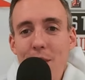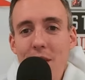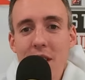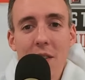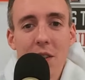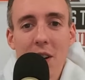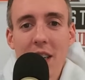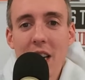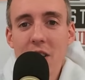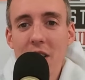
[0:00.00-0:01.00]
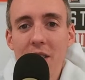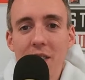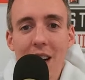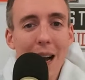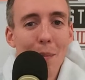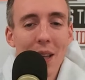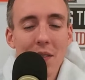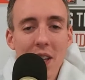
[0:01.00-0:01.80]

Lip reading: Steve Sarkisian, I believe,